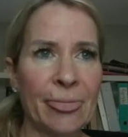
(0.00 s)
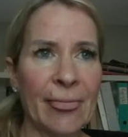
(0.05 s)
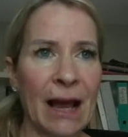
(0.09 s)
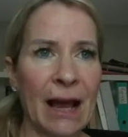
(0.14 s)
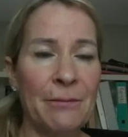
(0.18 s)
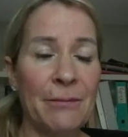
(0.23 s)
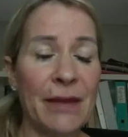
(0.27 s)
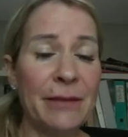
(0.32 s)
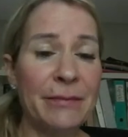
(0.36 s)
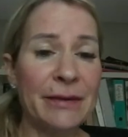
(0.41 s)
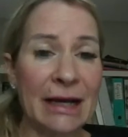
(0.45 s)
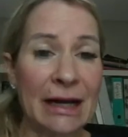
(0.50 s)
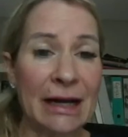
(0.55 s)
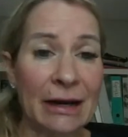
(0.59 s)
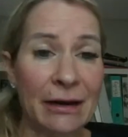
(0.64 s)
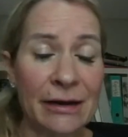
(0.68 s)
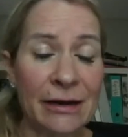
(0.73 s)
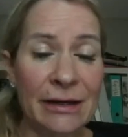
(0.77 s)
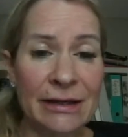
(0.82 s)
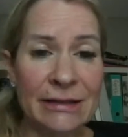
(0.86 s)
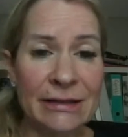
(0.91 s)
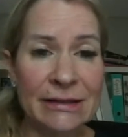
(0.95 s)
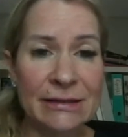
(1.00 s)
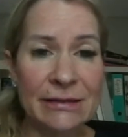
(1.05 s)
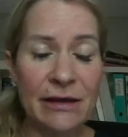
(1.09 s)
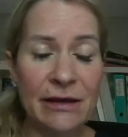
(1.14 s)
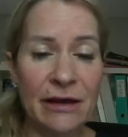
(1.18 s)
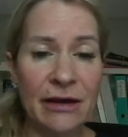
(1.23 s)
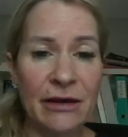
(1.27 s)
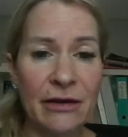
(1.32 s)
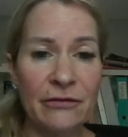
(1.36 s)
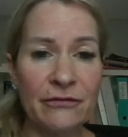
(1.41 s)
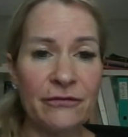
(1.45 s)
maybe clients
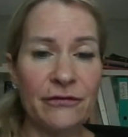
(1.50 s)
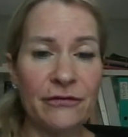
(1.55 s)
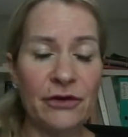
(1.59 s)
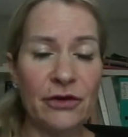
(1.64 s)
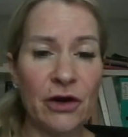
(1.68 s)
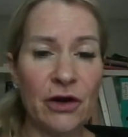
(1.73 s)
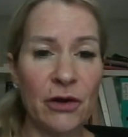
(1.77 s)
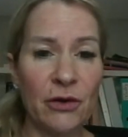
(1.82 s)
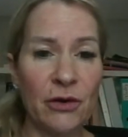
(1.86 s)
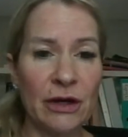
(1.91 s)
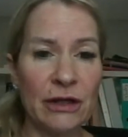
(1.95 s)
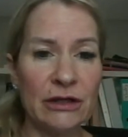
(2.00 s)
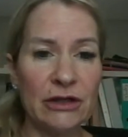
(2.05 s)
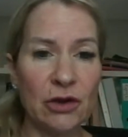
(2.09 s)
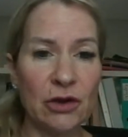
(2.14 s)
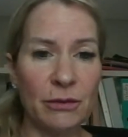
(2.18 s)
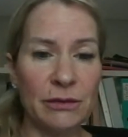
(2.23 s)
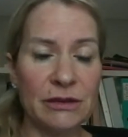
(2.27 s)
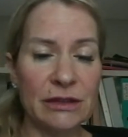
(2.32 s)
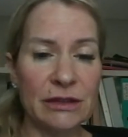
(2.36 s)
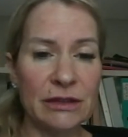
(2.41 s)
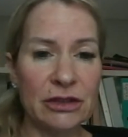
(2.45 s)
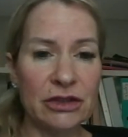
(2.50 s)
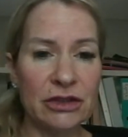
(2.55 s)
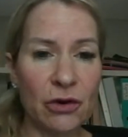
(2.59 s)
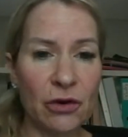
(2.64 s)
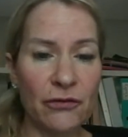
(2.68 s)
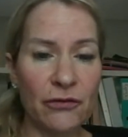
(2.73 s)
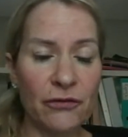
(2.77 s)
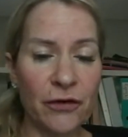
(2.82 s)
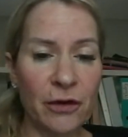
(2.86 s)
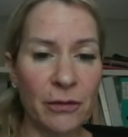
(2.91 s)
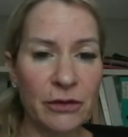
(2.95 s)
that have, adopted a
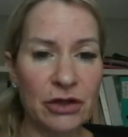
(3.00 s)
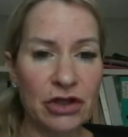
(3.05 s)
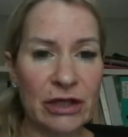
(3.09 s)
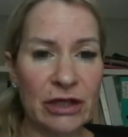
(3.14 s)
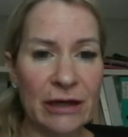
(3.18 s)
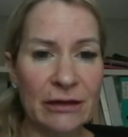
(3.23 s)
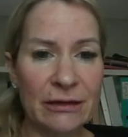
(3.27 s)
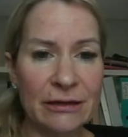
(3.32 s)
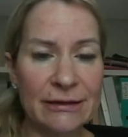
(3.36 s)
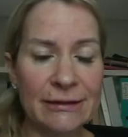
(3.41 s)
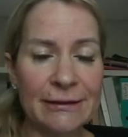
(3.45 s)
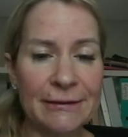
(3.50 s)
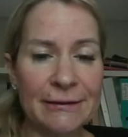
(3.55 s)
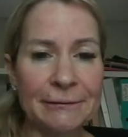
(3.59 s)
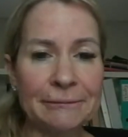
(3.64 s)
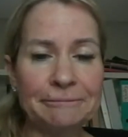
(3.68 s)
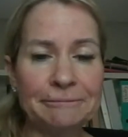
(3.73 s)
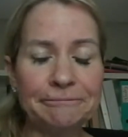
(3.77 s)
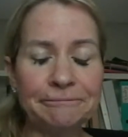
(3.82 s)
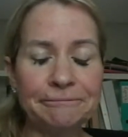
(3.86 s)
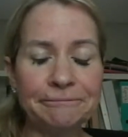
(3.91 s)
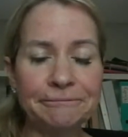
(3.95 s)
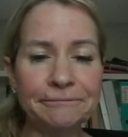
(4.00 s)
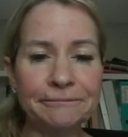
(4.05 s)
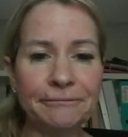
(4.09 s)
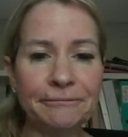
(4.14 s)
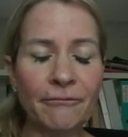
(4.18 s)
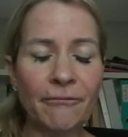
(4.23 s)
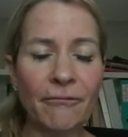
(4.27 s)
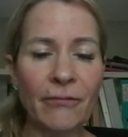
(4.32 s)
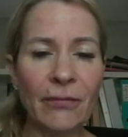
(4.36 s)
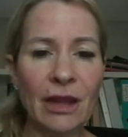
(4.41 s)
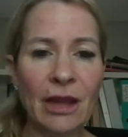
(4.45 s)
dog from a shelter
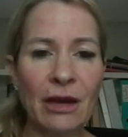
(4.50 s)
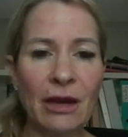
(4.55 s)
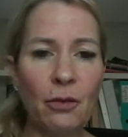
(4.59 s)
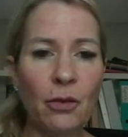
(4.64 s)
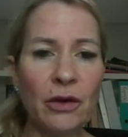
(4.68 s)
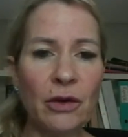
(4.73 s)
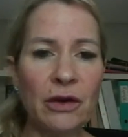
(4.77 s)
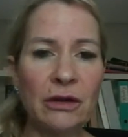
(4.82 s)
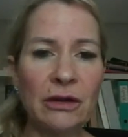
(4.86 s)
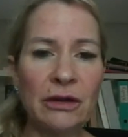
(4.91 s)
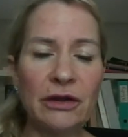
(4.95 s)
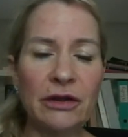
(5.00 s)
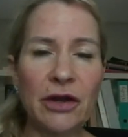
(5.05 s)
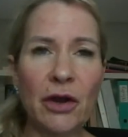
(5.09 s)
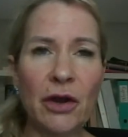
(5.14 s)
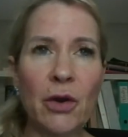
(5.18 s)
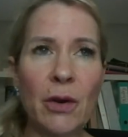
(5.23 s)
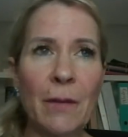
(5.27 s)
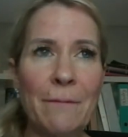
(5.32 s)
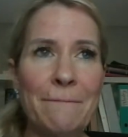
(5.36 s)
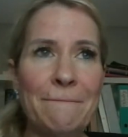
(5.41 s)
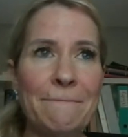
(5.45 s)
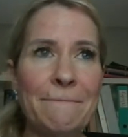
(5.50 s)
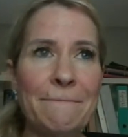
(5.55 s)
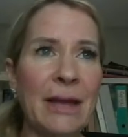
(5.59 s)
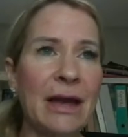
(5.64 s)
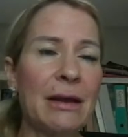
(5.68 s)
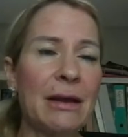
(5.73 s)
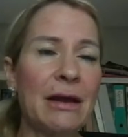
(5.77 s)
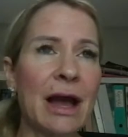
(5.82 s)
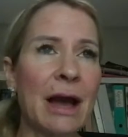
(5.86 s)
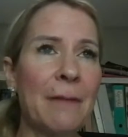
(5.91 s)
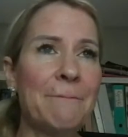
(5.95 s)
will go
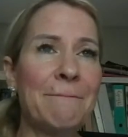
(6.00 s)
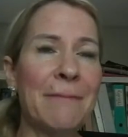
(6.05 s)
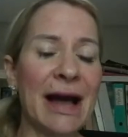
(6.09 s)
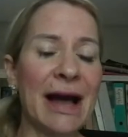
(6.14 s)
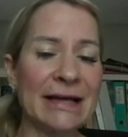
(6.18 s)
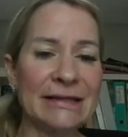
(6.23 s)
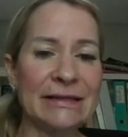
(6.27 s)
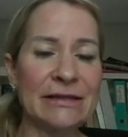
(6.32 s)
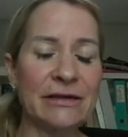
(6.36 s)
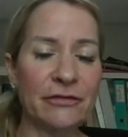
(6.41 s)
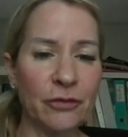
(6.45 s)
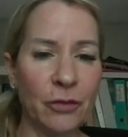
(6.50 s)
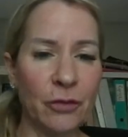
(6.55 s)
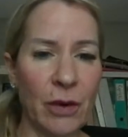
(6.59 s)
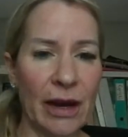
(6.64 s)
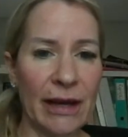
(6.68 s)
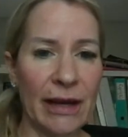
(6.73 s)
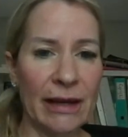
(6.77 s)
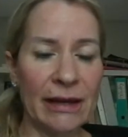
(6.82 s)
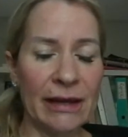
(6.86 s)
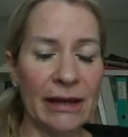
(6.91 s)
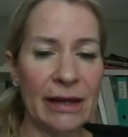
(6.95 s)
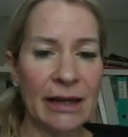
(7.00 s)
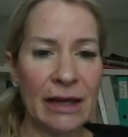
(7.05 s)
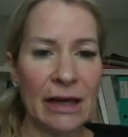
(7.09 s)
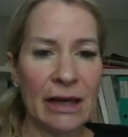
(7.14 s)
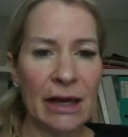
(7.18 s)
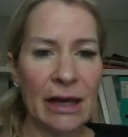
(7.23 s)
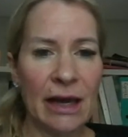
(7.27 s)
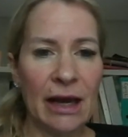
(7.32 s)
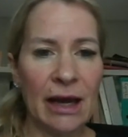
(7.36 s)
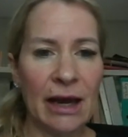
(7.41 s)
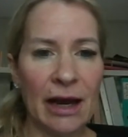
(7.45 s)
a massive way
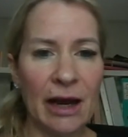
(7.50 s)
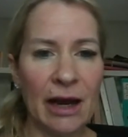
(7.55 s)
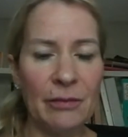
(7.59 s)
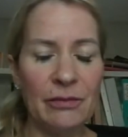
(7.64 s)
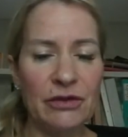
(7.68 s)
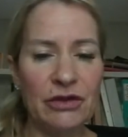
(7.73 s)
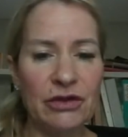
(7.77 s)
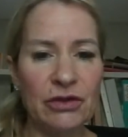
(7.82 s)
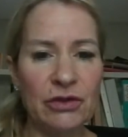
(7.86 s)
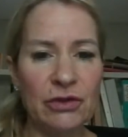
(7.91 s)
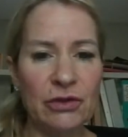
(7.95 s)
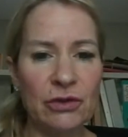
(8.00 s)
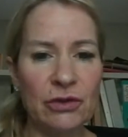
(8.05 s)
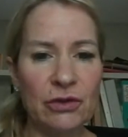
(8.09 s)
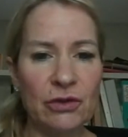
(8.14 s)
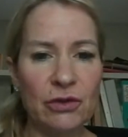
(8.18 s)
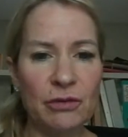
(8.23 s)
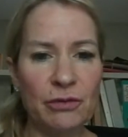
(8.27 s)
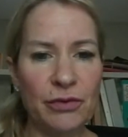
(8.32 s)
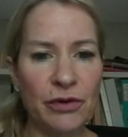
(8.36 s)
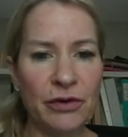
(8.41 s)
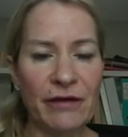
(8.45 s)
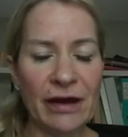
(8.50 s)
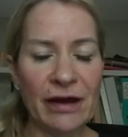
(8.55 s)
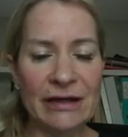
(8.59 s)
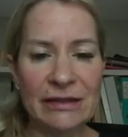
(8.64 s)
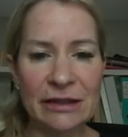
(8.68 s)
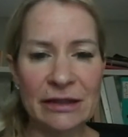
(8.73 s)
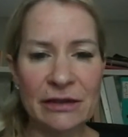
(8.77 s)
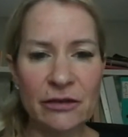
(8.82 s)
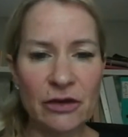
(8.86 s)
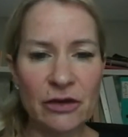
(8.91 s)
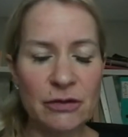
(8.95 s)
to
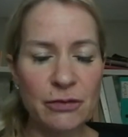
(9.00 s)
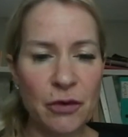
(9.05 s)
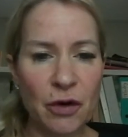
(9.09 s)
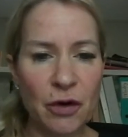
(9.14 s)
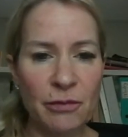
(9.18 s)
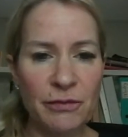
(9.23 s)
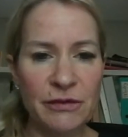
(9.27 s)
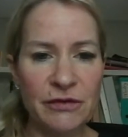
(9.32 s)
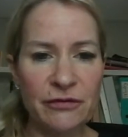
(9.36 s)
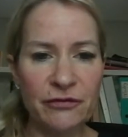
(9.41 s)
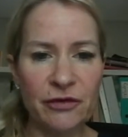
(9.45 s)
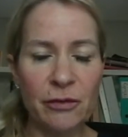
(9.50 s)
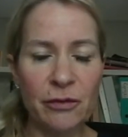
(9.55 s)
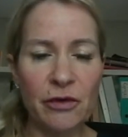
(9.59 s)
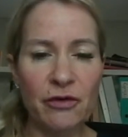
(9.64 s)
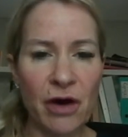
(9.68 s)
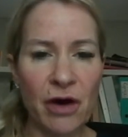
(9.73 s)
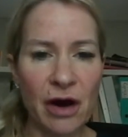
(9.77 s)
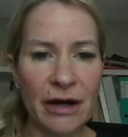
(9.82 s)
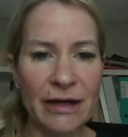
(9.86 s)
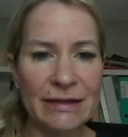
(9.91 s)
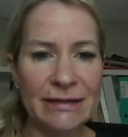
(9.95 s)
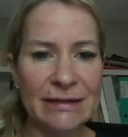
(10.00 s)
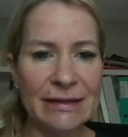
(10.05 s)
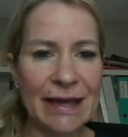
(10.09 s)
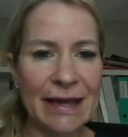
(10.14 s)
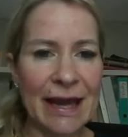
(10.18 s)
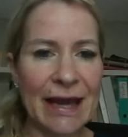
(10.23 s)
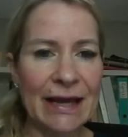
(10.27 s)
preventing those problems from arising.